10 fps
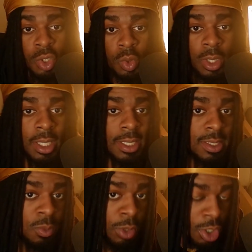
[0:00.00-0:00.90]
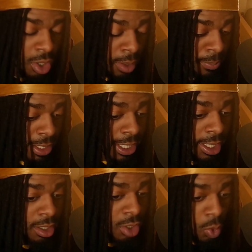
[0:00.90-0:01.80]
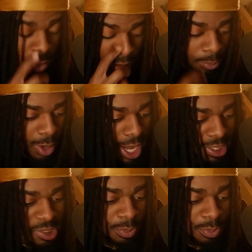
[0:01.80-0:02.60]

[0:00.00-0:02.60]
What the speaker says: is when you're a beginner, you want to practice. You